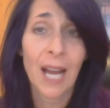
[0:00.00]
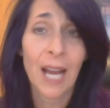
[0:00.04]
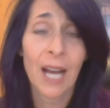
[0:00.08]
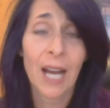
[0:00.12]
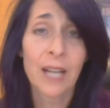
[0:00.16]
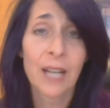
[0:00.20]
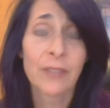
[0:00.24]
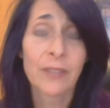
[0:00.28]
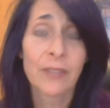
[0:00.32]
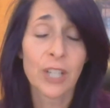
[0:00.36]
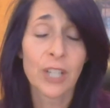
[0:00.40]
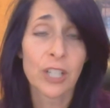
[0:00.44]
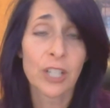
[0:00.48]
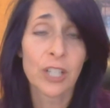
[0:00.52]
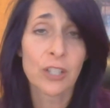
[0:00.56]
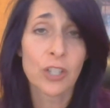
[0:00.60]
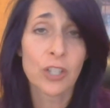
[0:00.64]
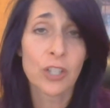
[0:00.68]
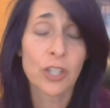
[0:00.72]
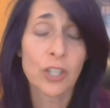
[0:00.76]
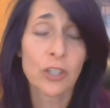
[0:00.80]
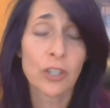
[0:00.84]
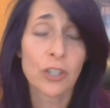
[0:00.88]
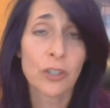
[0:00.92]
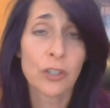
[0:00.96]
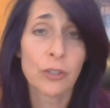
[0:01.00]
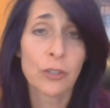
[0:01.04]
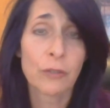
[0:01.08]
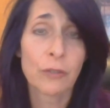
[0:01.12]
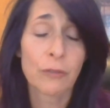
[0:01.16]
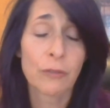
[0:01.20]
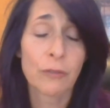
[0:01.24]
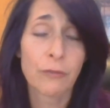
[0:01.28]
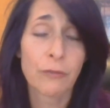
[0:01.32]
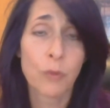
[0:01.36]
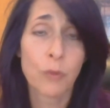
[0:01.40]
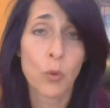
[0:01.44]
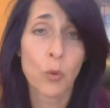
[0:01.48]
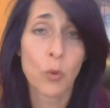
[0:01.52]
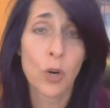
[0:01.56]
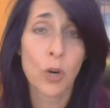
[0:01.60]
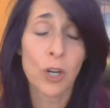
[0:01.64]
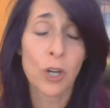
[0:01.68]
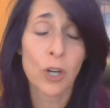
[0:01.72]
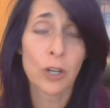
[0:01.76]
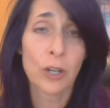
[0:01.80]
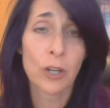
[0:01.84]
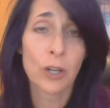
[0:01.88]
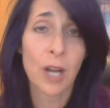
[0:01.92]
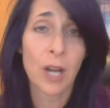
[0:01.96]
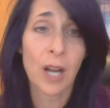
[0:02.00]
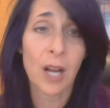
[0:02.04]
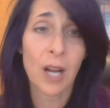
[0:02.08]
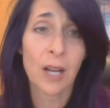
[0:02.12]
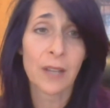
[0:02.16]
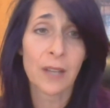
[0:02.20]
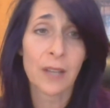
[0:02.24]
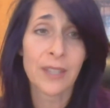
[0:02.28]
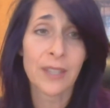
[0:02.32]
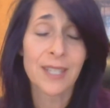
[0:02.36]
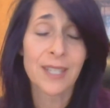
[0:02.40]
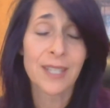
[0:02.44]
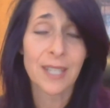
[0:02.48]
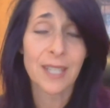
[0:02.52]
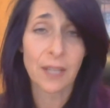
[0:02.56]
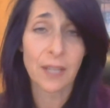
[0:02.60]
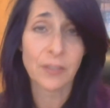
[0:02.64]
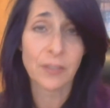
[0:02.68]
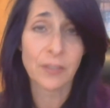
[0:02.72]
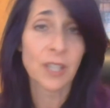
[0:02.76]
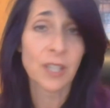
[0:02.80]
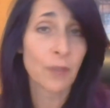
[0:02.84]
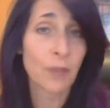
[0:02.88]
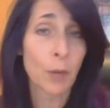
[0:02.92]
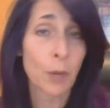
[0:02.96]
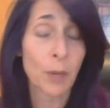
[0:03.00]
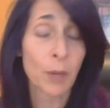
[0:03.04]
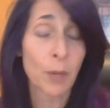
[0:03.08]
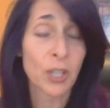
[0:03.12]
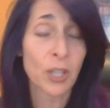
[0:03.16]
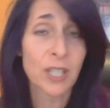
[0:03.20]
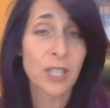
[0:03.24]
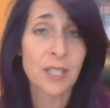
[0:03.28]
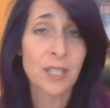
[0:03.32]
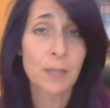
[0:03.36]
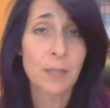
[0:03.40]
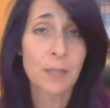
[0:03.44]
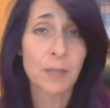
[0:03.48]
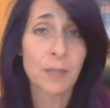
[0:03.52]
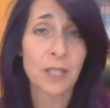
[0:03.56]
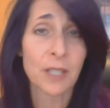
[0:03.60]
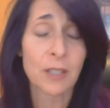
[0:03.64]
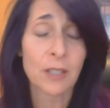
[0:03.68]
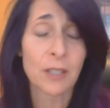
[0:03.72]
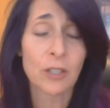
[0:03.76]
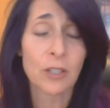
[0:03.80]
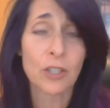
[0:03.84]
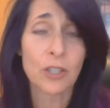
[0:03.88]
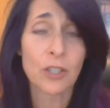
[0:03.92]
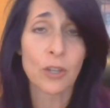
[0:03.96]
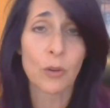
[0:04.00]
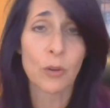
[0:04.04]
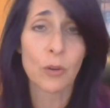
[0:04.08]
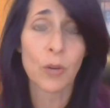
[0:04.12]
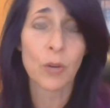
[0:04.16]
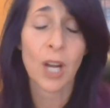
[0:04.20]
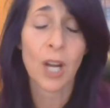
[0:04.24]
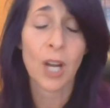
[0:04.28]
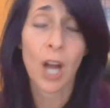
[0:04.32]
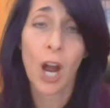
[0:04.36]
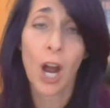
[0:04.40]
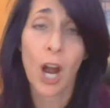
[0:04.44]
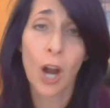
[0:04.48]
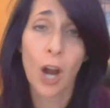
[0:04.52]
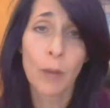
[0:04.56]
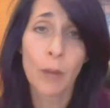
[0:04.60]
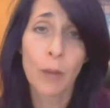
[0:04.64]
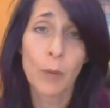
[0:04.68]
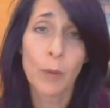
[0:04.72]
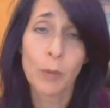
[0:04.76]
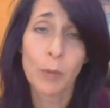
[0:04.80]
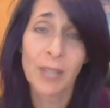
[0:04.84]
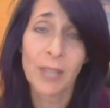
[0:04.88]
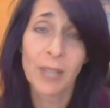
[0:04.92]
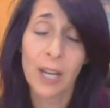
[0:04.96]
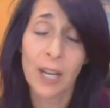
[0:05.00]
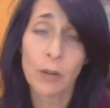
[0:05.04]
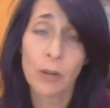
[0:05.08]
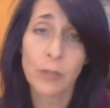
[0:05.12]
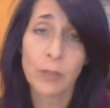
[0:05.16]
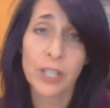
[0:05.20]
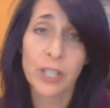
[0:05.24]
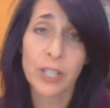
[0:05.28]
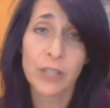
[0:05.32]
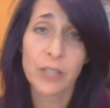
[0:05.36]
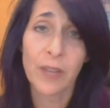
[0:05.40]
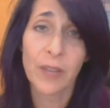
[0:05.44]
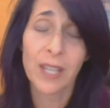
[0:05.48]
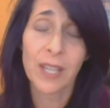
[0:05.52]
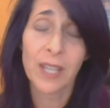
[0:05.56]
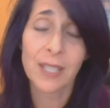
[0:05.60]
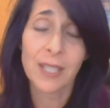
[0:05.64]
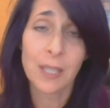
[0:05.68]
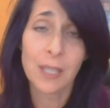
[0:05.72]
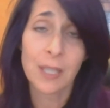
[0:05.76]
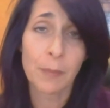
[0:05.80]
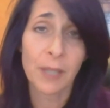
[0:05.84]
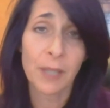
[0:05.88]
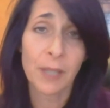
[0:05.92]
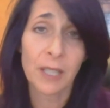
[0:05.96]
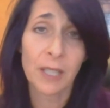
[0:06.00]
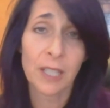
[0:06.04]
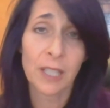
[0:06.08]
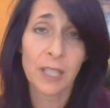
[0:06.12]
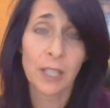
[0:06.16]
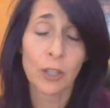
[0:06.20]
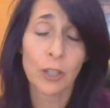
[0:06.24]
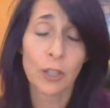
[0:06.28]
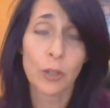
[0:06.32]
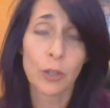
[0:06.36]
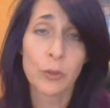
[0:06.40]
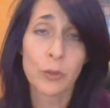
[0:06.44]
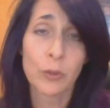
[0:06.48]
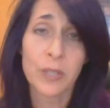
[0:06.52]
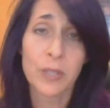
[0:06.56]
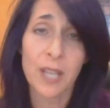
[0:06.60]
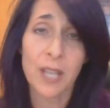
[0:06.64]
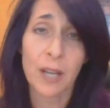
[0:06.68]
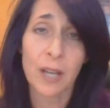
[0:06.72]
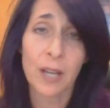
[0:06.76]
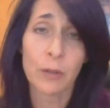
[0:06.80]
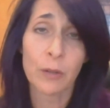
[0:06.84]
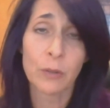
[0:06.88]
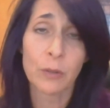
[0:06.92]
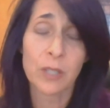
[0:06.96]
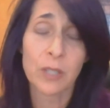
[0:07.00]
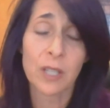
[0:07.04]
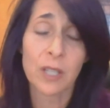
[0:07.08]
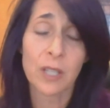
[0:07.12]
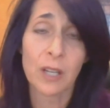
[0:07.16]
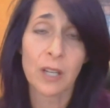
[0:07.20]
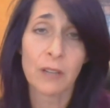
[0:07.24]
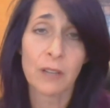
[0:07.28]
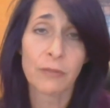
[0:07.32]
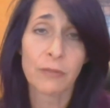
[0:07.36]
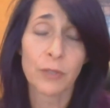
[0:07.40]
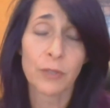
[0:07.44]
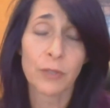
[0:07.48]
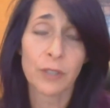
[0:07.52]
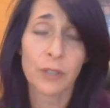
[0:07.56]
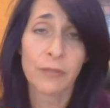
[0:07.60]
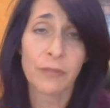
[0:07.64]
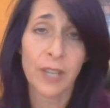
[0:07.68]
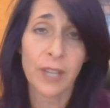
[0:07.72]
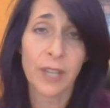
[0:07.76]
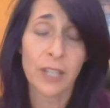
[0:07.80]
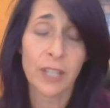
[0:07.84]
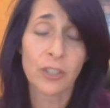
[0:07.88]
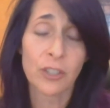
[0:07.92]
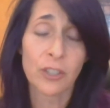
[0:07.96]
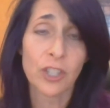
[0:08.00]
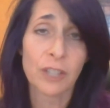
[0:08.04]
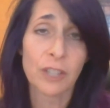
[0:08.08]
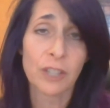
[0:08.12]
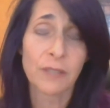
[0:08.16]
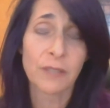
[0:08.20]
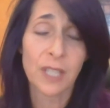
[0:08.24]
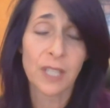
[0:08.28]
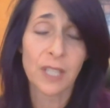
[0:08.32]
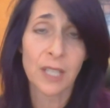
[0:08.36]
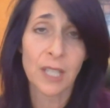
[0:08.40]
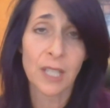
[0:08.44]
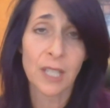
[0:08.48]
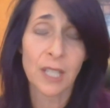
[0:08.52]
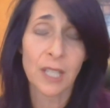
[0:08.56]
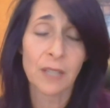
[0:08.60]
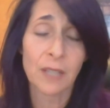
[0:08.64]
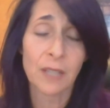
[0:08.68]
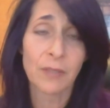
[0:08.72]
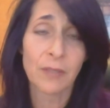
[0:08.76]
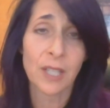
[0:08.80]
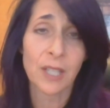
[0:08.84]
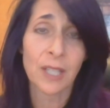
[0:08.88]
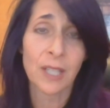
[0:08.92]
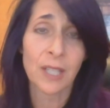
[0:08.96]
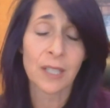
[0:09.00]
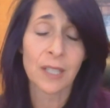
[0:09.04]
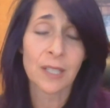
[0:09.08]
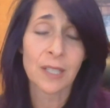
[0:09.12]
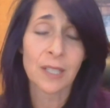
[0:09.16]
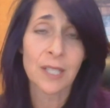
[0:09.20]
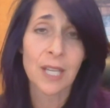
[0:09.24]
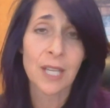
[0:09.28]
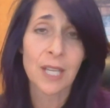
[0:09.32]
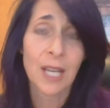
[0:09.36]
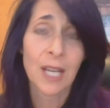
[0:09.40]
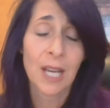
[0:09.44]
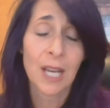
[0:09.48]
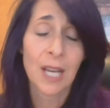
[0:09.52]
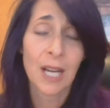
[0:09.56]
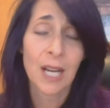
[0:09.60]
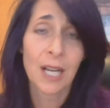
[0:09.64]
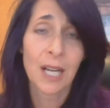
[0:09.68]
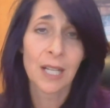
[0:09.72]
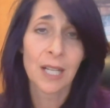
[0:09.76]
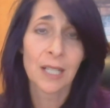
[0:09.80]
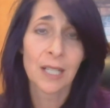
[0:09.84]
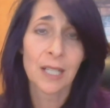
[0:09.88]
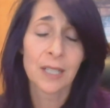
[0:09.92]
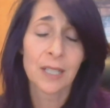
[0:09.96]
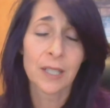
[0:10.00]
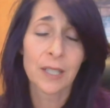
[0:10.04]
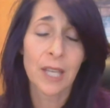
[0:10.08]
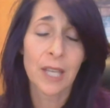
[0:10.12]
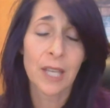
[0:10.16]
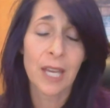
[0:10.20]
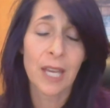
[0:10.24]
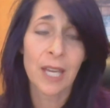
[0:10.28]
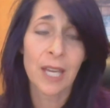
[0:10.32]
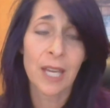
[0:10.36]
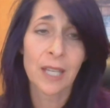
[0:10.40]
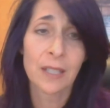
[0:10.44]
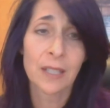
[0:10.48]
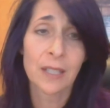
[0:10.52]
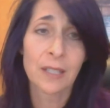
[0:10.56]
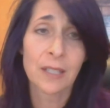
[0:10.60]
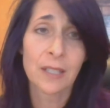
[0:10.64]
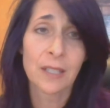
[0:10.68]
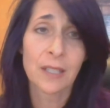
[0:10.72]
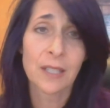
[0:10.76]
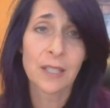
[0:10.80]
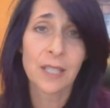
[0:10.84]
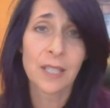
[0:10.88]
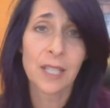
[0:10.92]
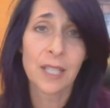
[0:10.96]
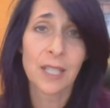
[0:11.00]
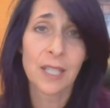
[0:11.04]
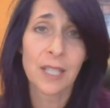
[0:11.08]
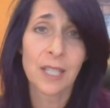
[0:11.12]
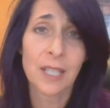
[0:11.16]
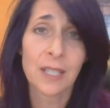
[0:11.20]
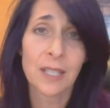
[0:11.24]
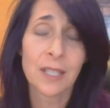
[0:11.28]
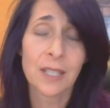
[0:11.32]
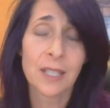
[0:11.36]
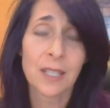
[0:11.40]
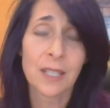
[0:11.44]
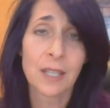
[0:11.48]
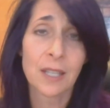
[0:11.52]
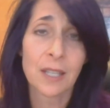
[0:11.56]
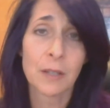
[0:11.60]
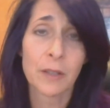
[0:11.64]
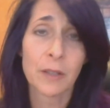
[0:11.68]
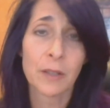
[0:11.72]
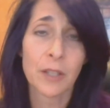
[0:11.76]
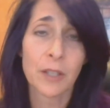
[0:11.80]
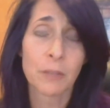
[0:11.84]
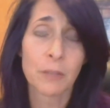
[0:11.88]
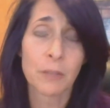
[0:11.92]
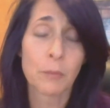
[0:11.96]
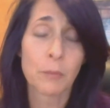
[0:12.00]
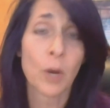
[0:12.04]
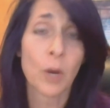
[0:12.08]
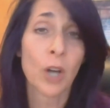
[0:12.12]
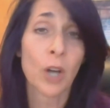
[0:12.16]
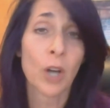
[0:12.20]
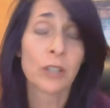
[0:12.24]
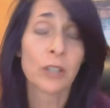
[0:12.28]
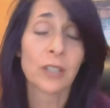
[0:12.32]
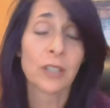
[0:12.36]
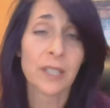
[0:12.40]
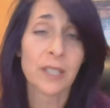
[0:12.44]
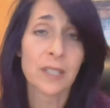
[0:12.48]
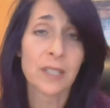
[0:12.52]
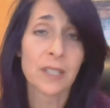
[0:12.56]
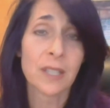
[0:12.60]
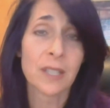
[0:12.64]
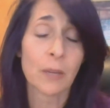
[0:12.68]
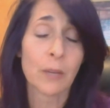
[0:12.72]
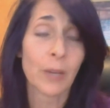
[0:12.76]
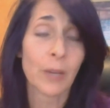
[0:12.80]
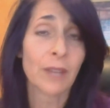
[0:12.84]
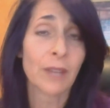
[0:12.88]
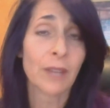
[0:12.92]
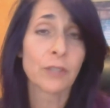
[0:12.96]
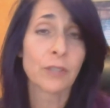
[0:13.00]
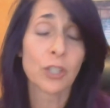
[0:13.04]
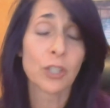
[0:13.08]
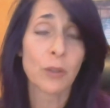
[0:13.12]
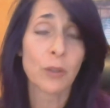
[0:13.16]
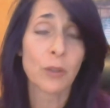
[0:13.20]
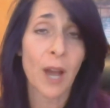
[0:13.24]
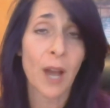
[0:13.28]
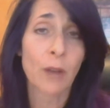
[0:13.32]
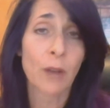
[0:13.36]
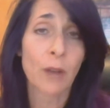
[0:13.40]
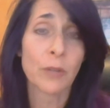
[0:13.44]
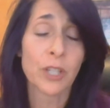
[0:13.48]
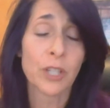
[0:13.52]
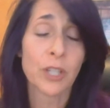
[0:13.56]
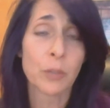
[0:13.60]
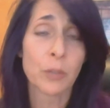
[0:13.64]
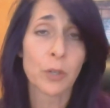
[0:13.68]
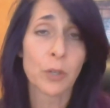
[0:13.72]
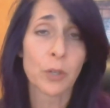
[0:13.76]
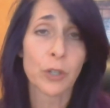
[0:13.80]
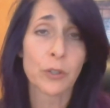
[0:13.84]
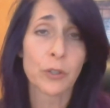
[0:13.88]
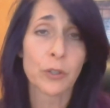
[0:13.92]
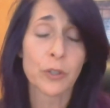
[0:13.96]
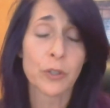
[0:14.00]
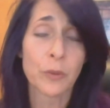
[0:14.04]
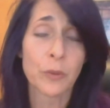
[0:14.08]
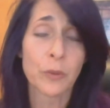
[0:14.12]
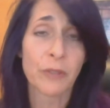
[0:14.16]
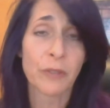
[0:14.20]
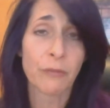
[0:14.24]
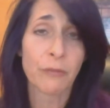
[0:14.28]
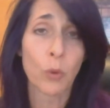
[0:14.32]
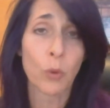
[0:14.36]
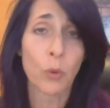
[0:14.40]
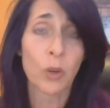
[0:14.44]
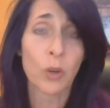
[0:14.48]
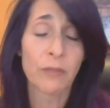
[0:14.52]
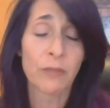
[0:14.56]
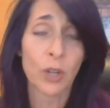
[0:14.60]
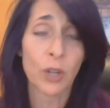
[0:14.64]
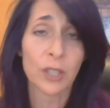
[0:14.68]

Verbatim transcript: out of a concern for uh, the safety of our participants. So our mobile outreach van typically goes out uh, for a van shift in the evenings, uh, and it is the the model is that we have two outreach workers with four